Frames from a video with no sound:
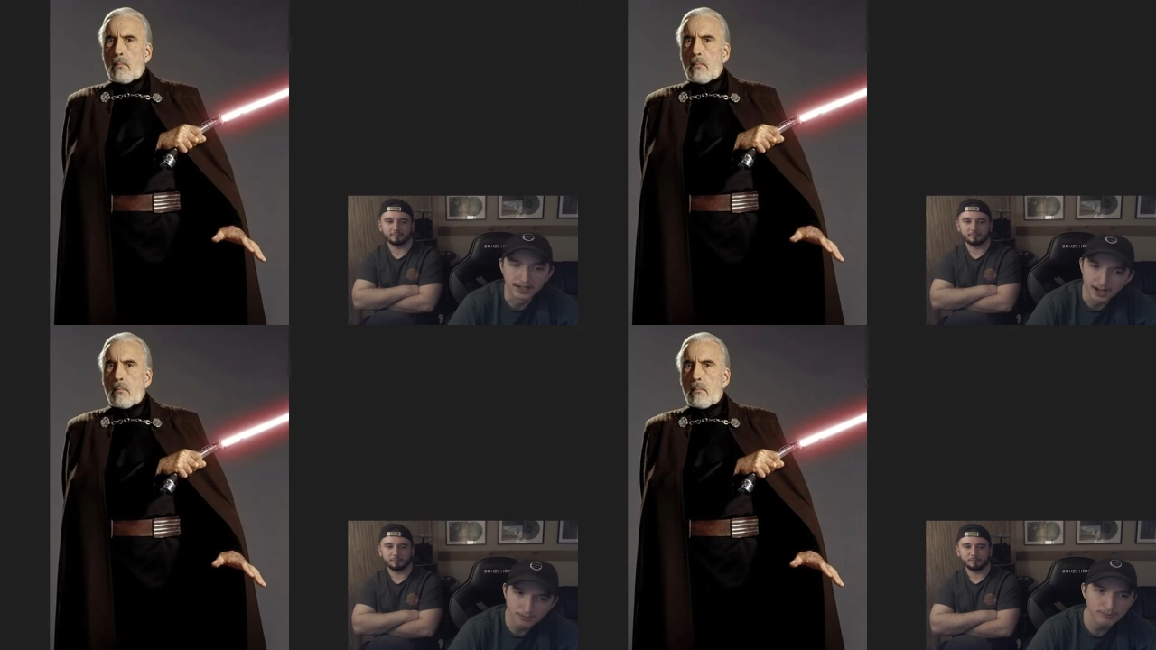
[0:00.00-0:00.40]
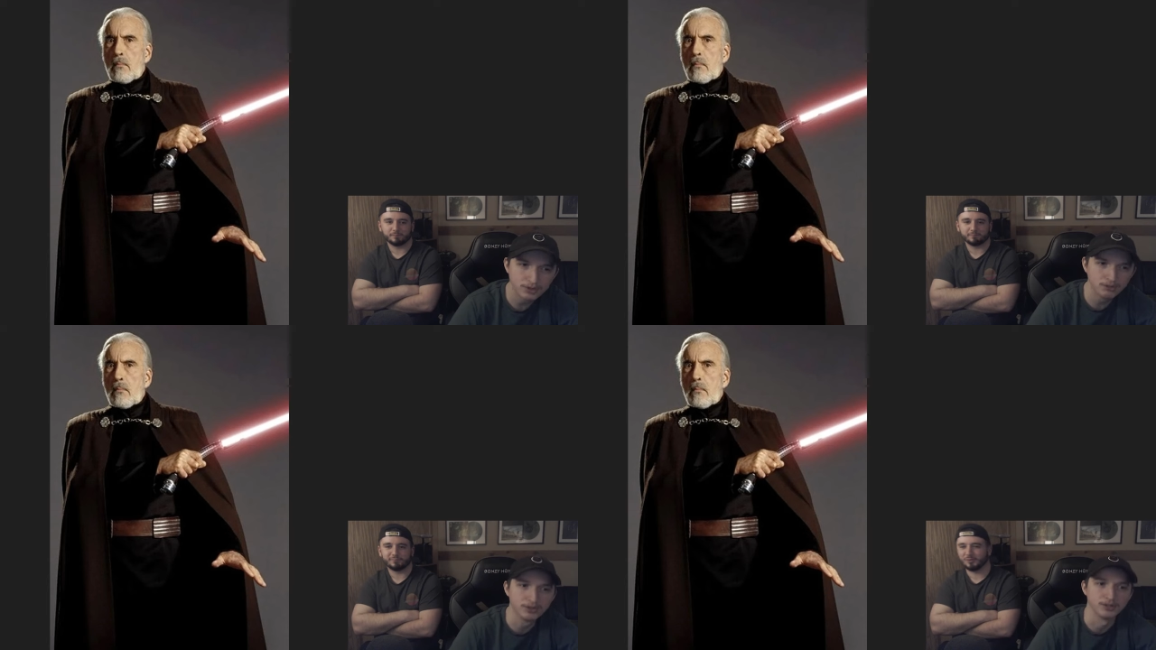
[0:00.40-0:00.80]

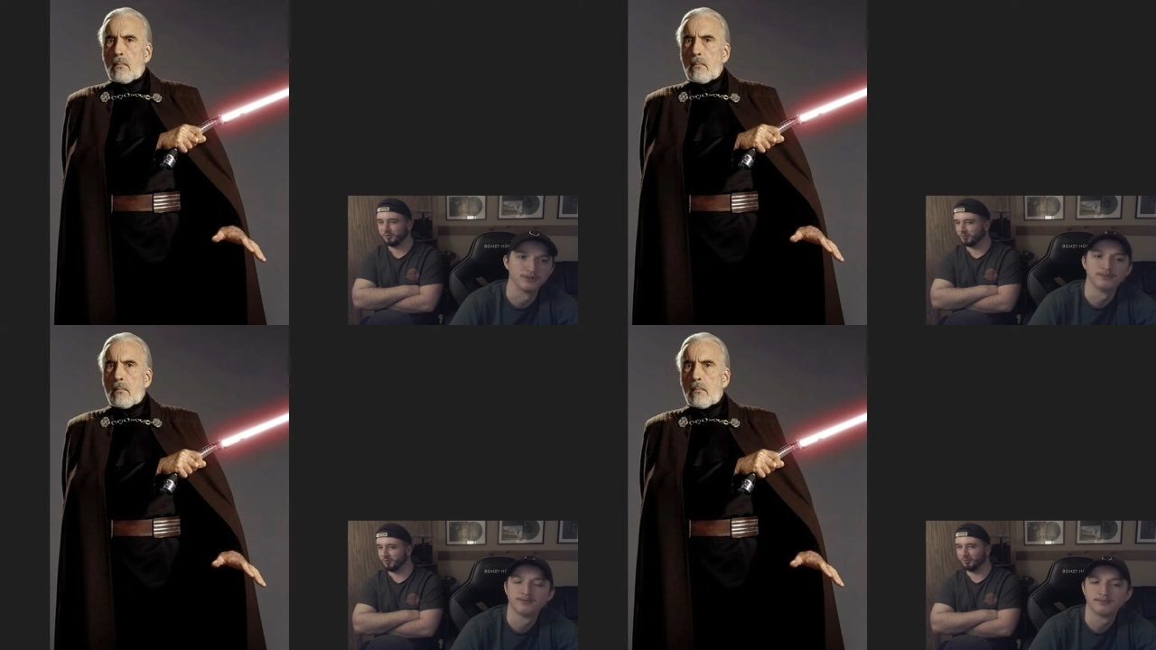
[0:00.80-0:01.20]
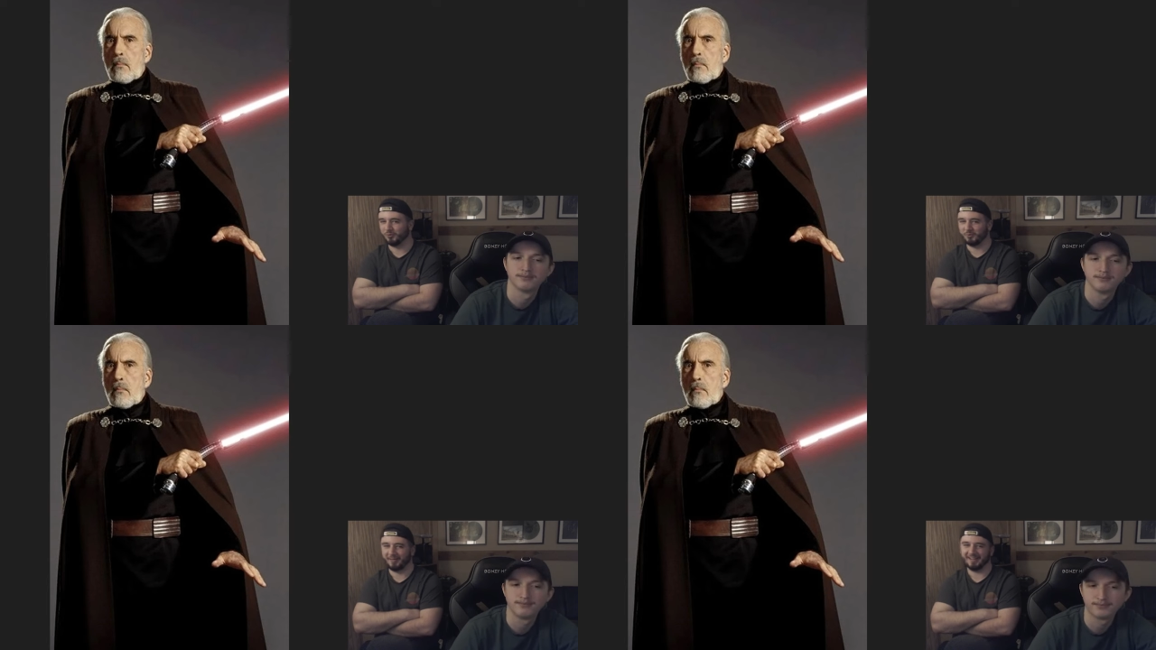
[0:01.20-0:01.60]
Speaker 1: Count Dooku.
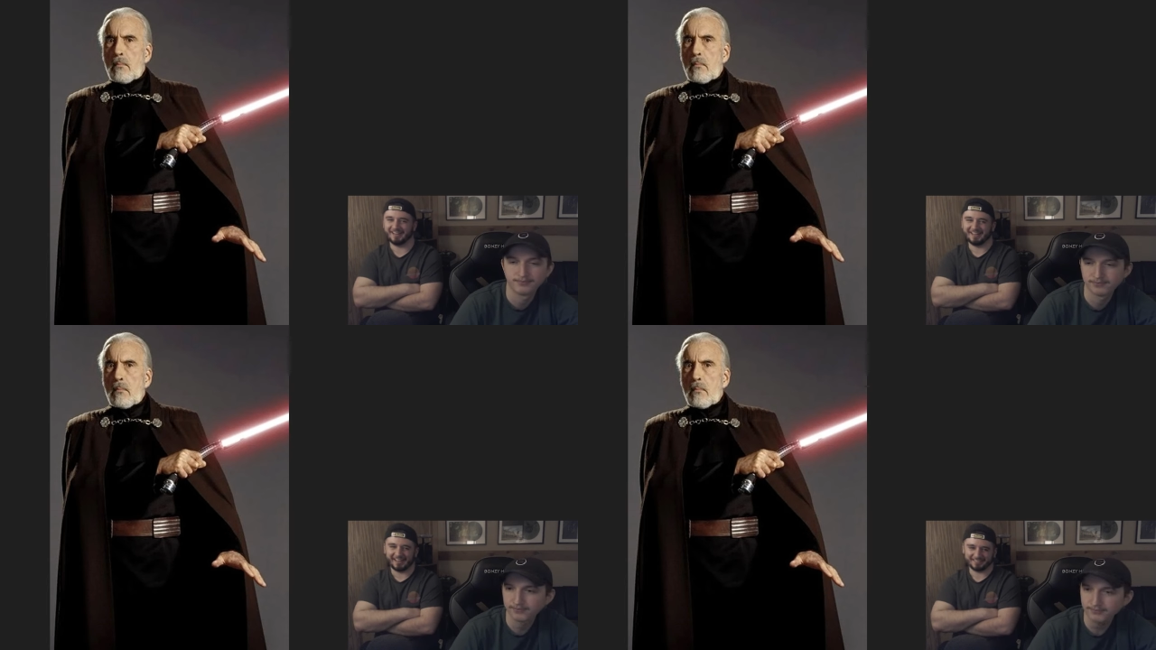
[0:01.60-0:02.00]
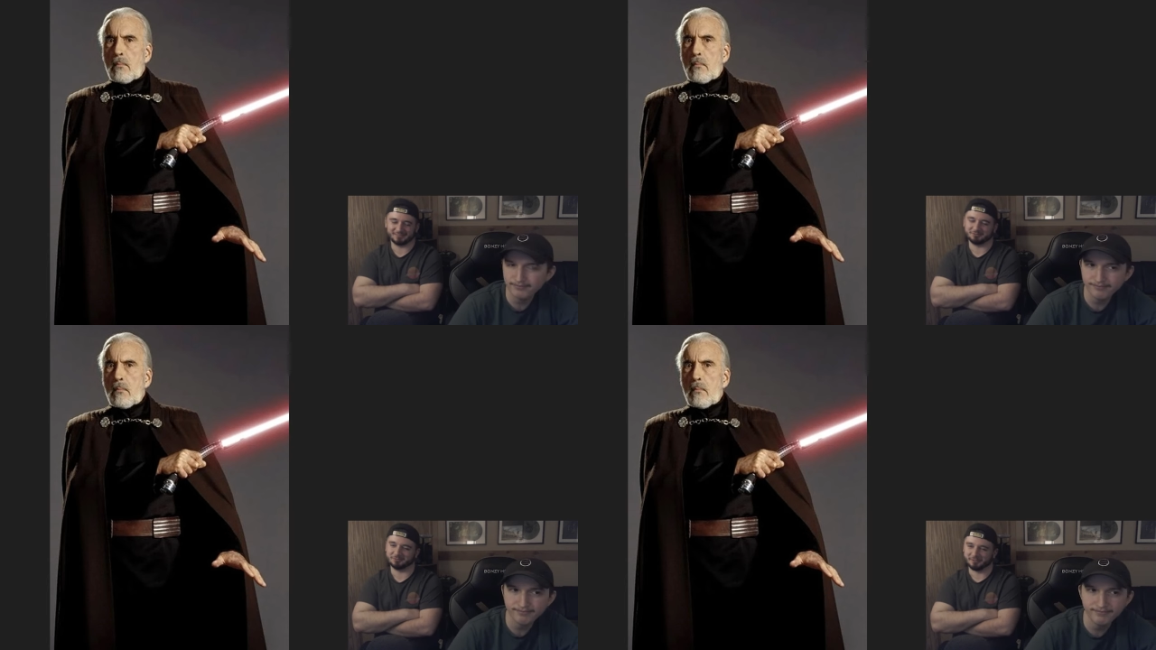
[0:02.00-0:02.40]
Ooh, man, he has
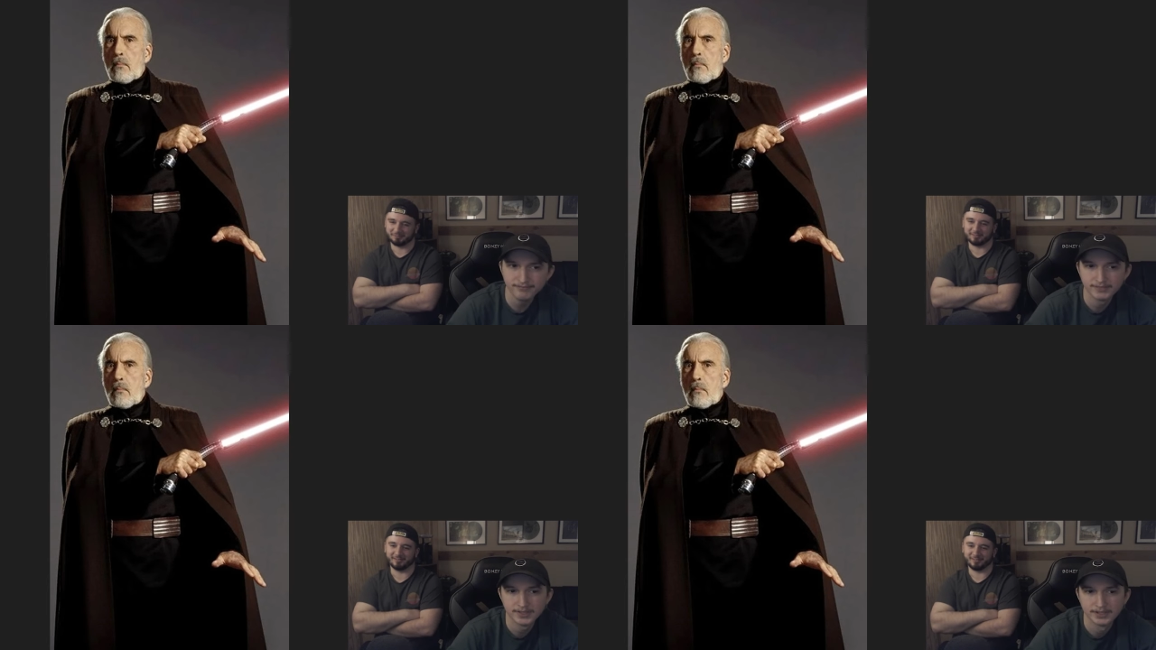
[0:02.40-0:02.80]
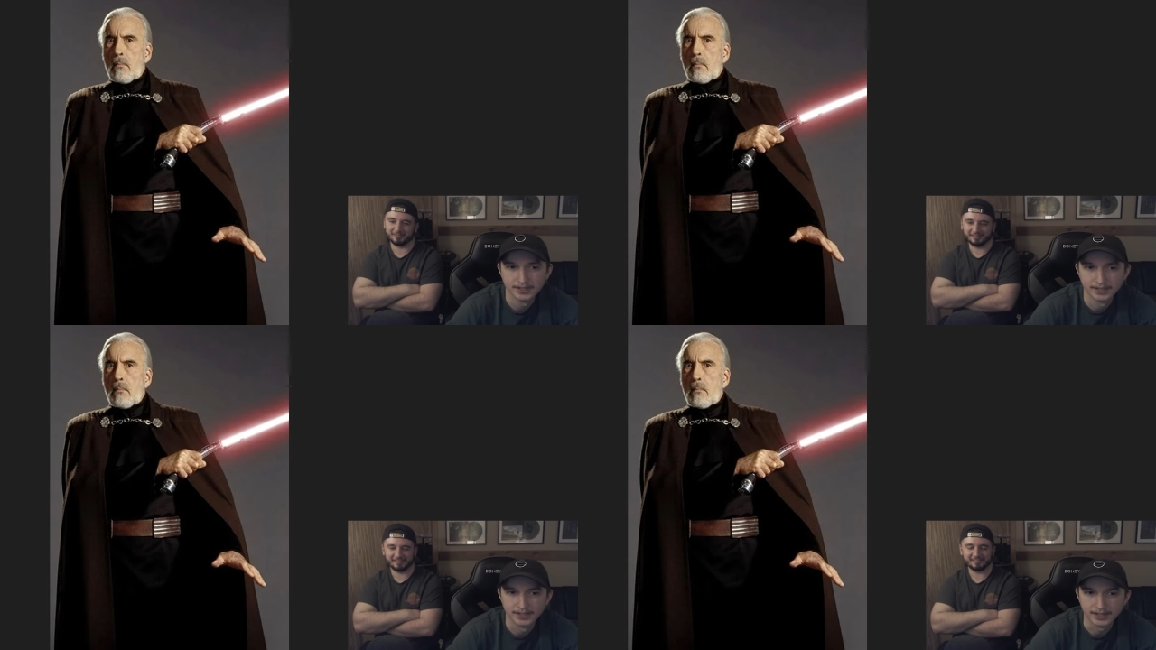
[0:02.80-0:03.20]
some drip, too.